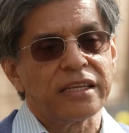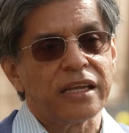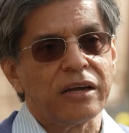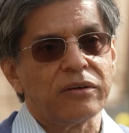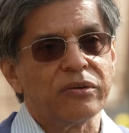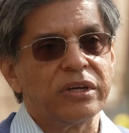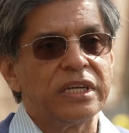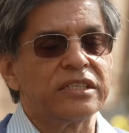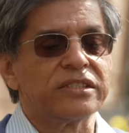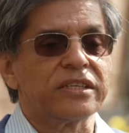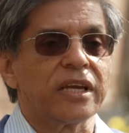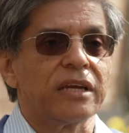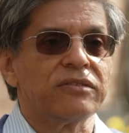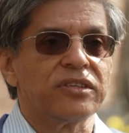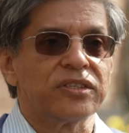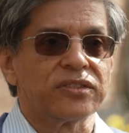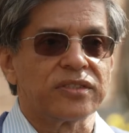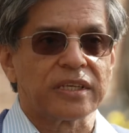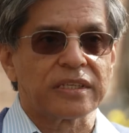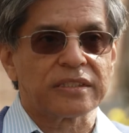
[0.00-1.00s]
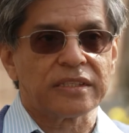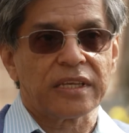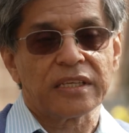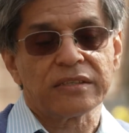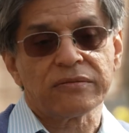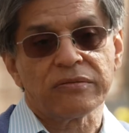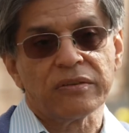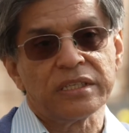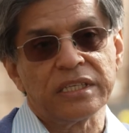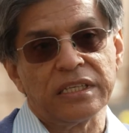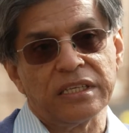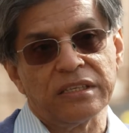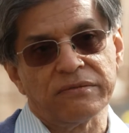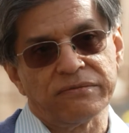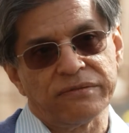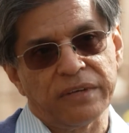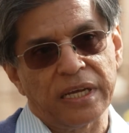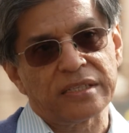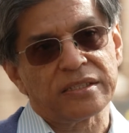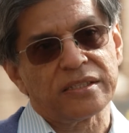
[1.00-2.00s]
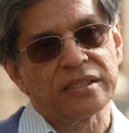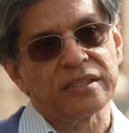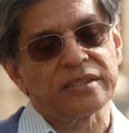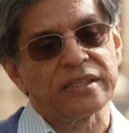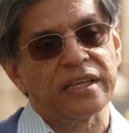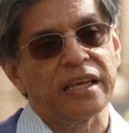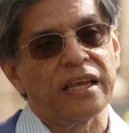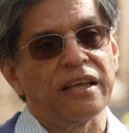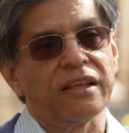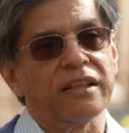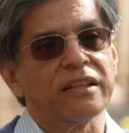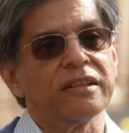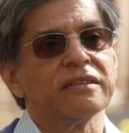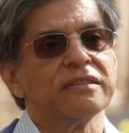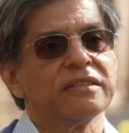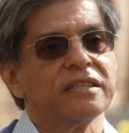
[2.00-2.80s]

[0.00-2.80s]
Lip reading: how HIV successfully infects a cell